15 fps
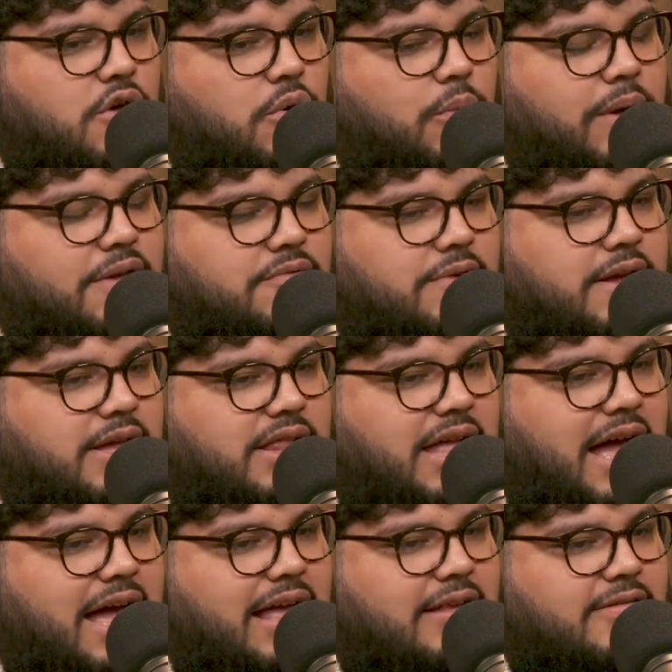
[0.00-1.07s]
we
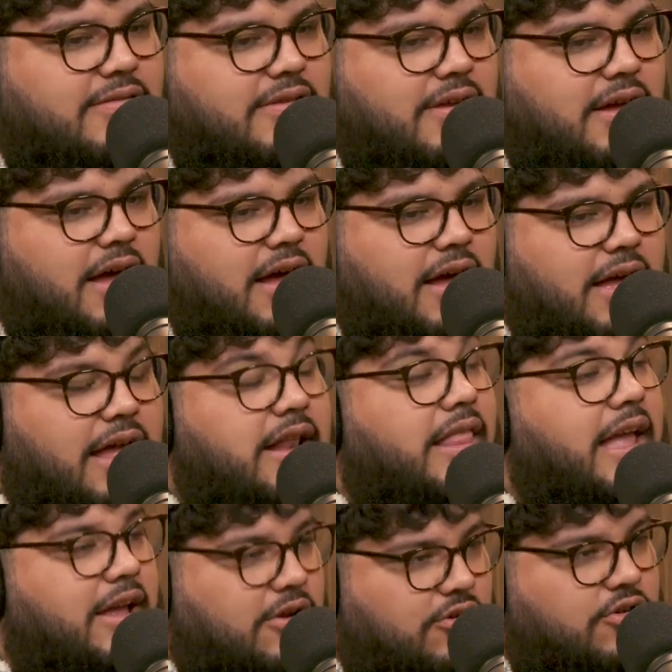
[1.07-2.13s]
realized in
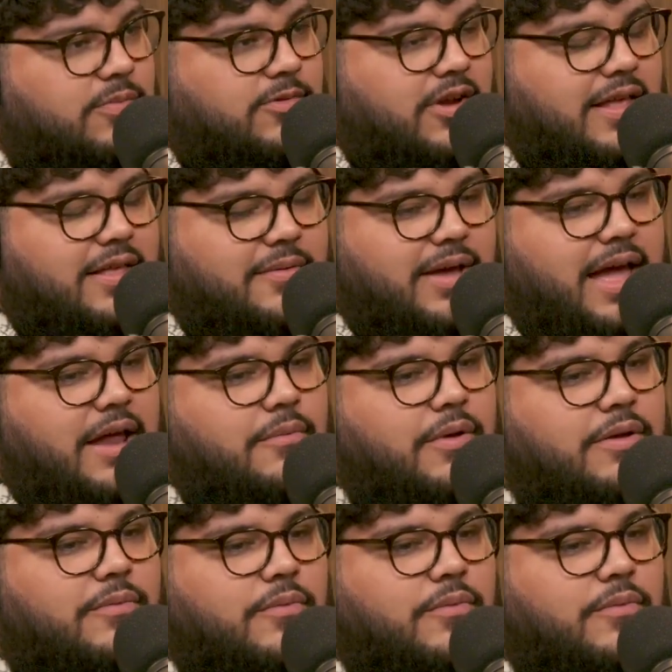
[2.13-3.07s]
like a group chat that we had,